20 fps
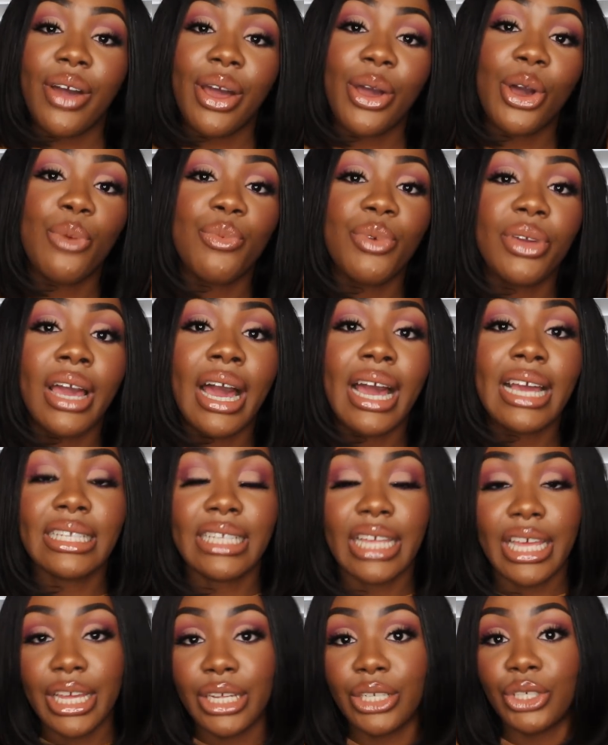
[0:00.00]
I hope you guys
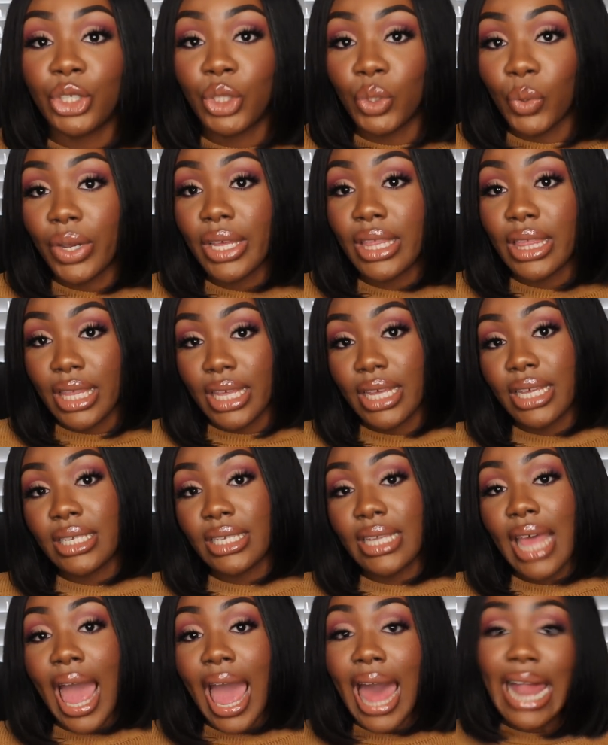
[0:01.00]
enjoyed
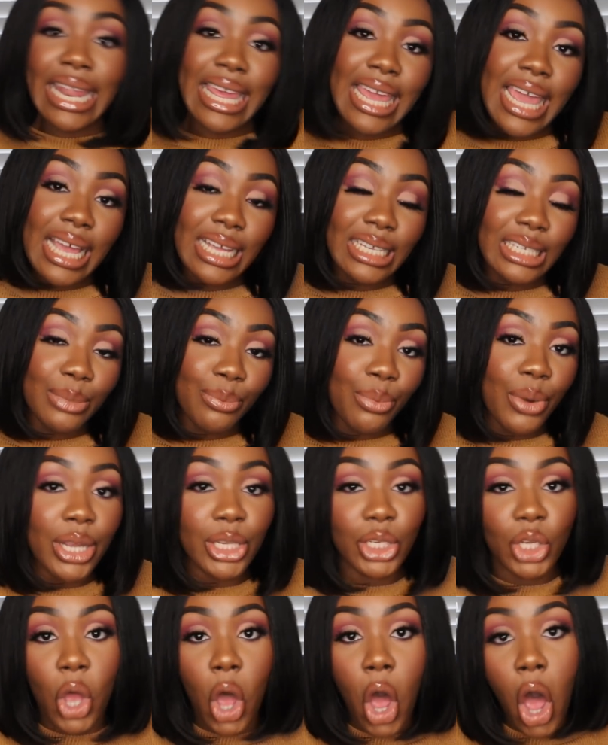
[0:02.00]
this
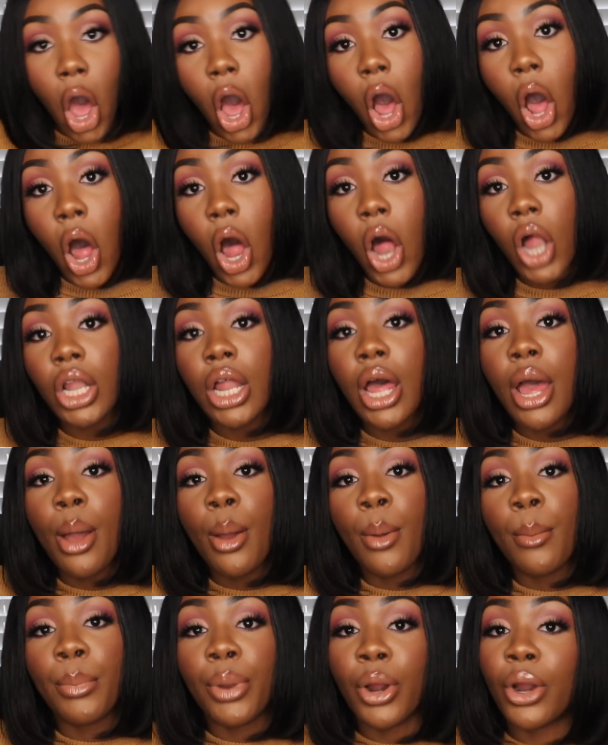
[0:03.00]
AliExpress haul,
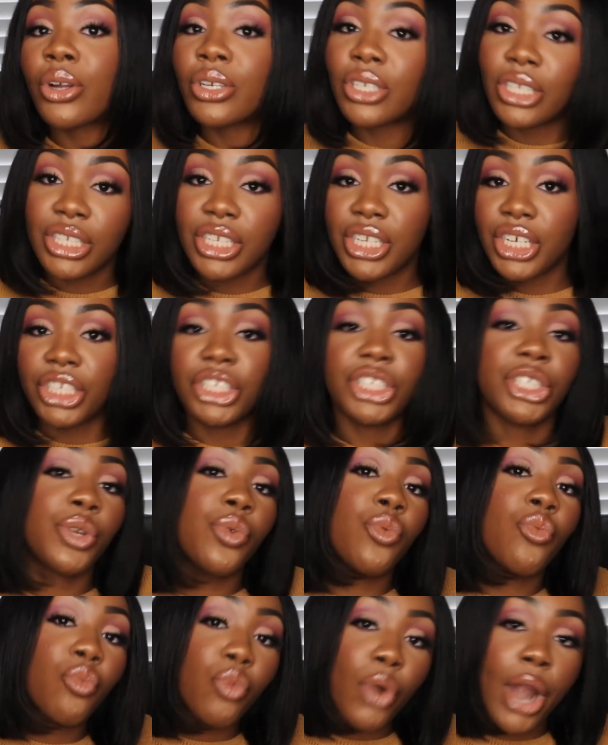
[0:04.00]
purse
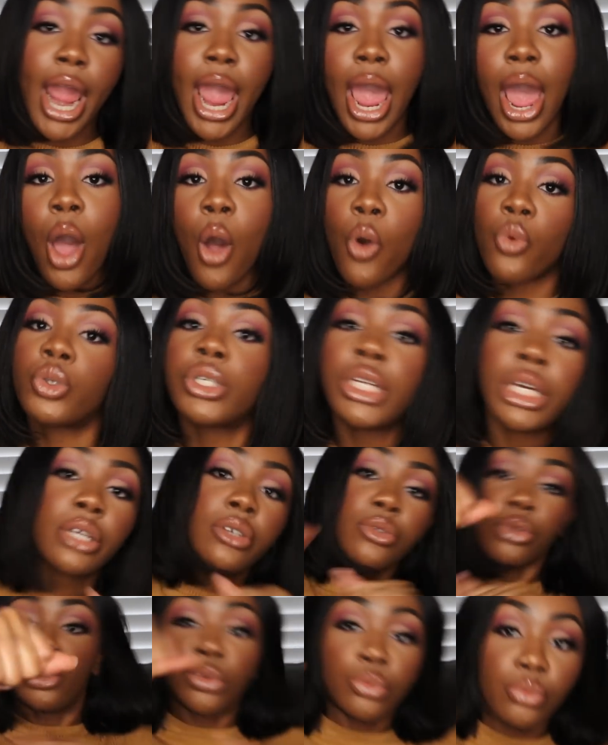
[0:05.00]
edition, round
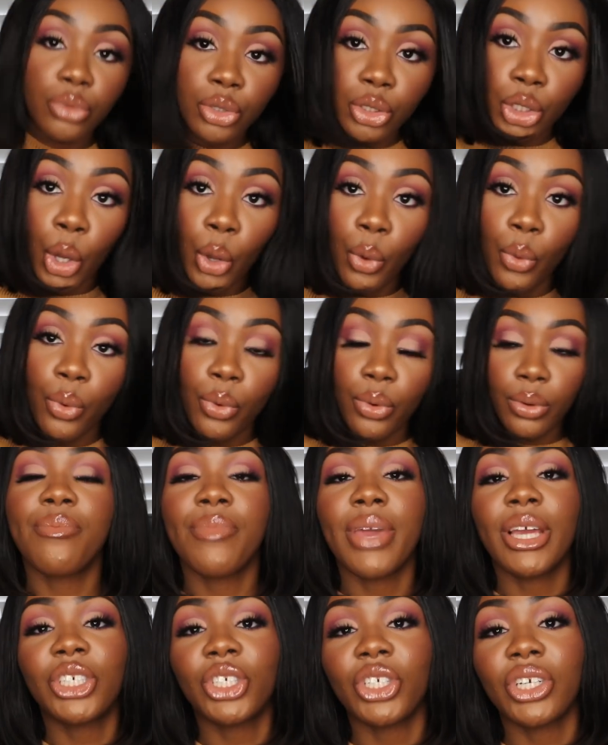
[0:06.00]
2.
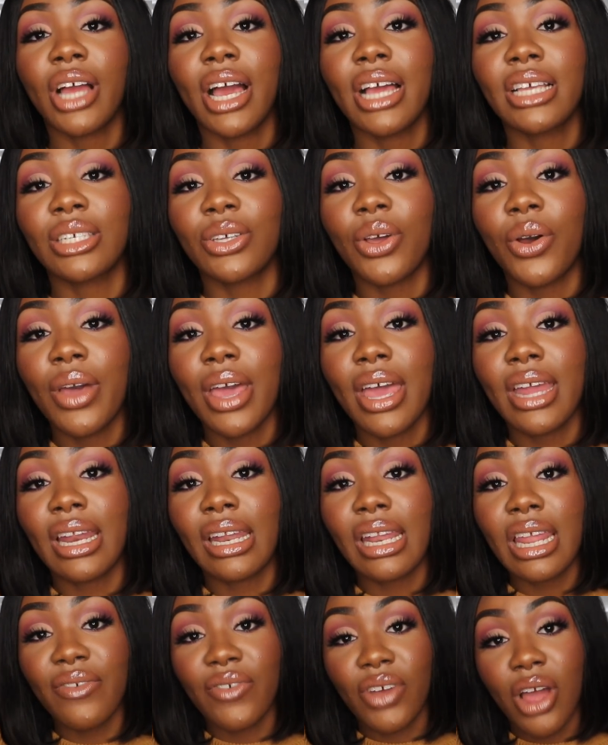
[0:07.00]
Make sure you guys go ahead
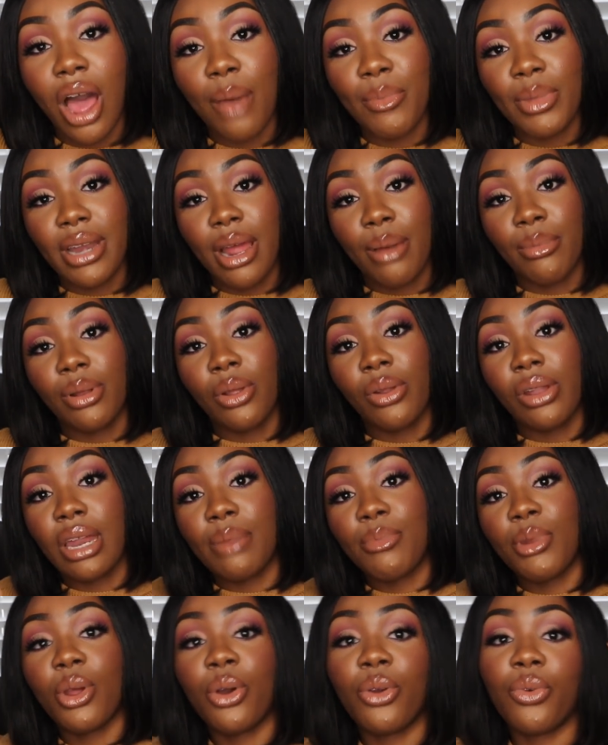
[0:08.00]
and leave a comment down below
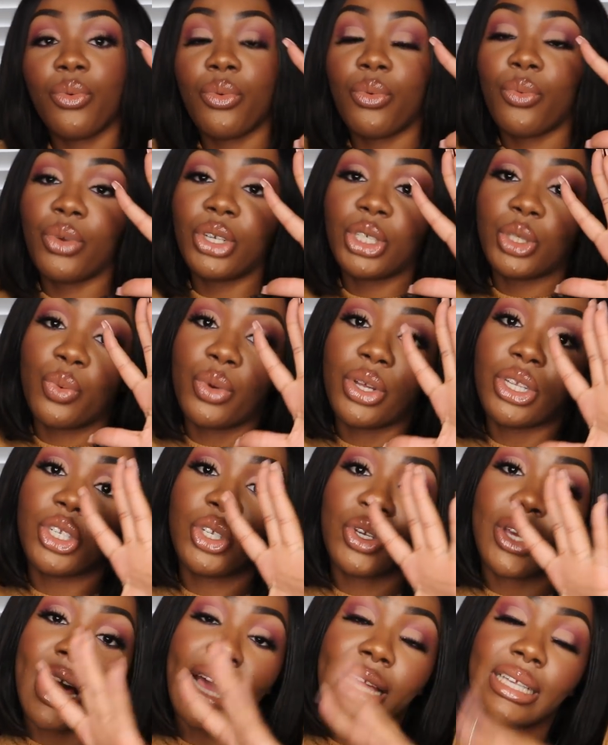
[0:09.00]
letting me know which ones
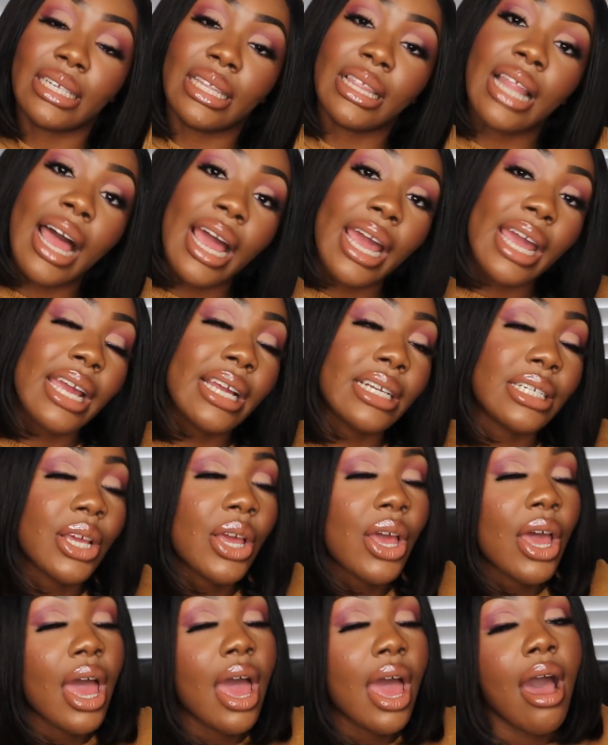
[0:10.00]
you guys liked,
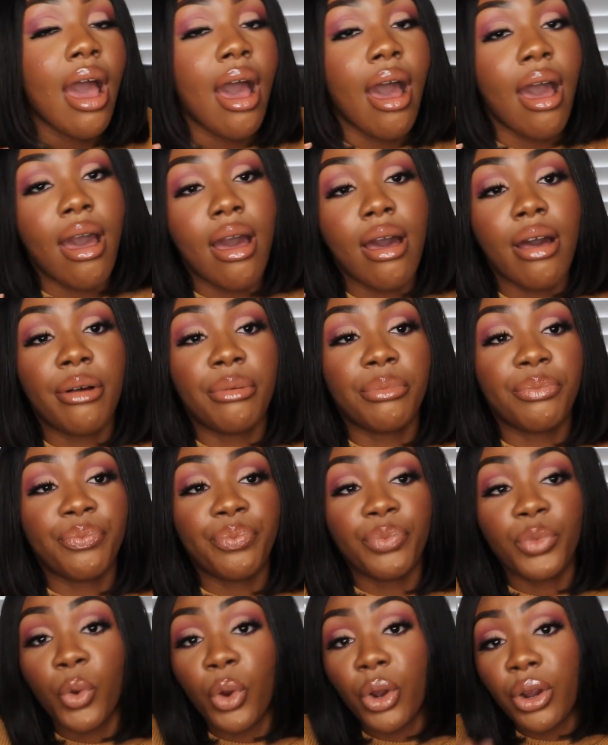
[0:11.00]

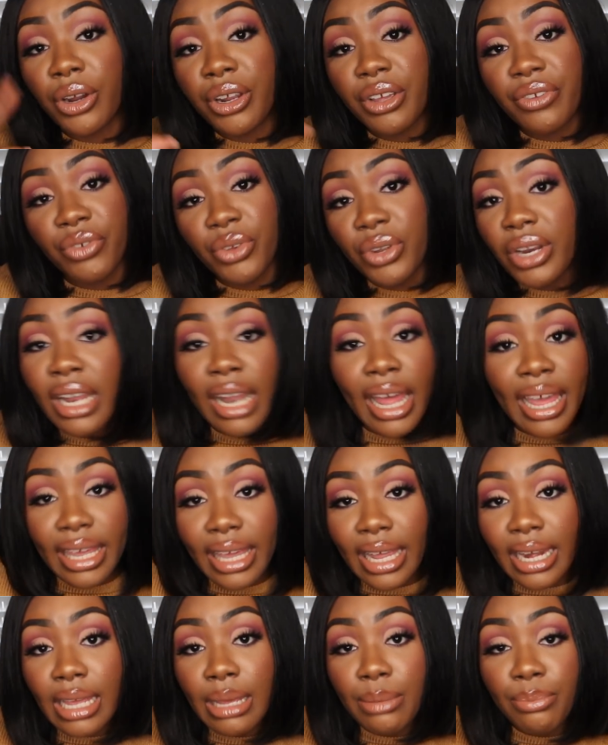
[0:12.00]
or if you didn't like
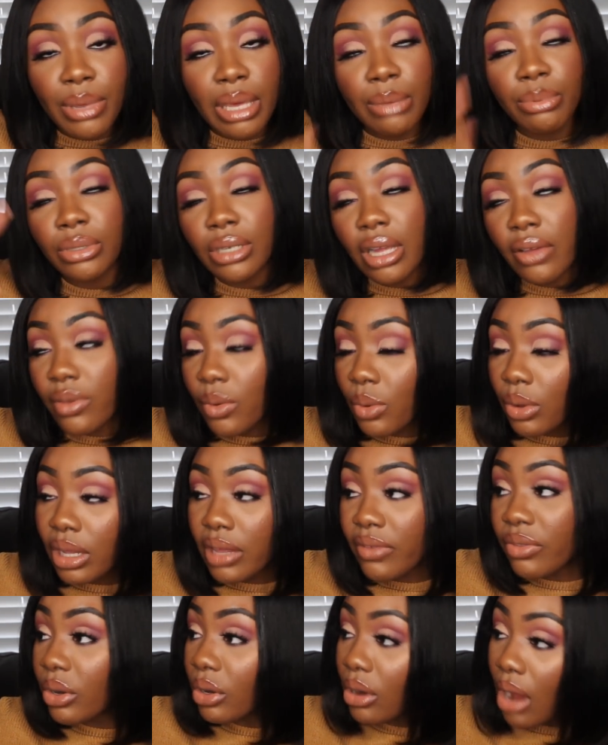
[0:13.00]
any. People definitely will
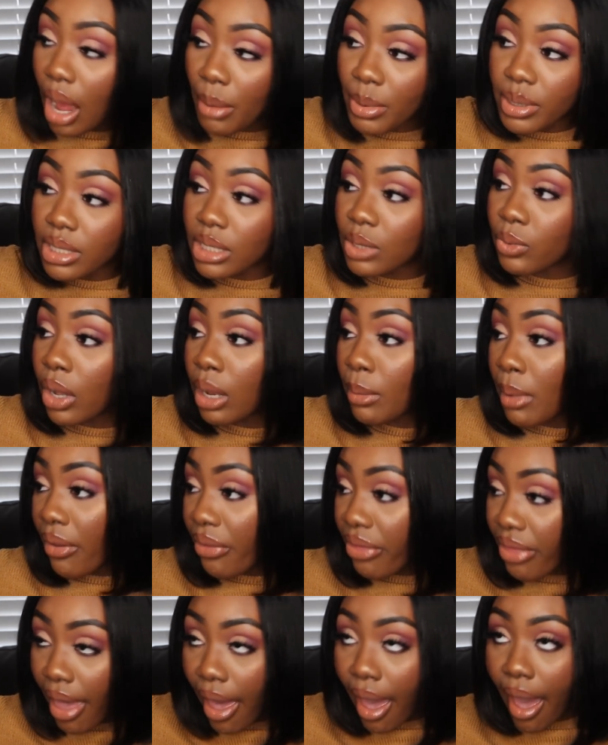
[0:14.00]
leave their comments as well
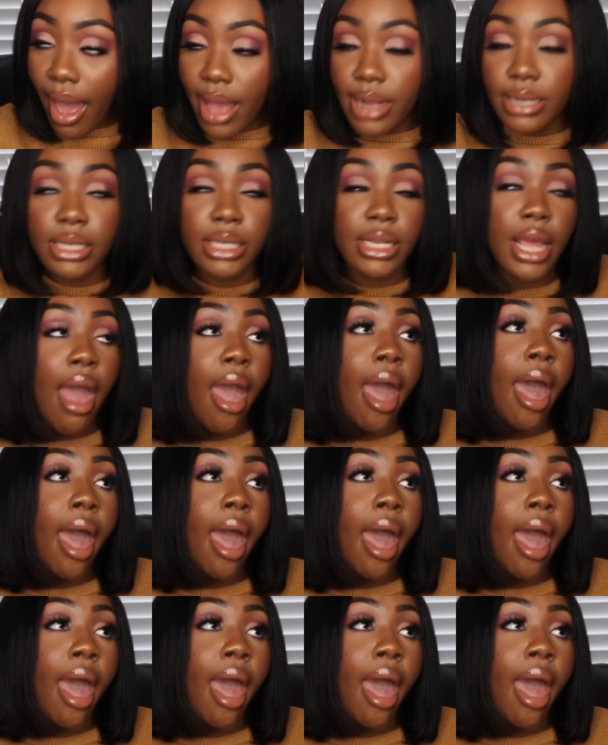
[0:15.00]
about that.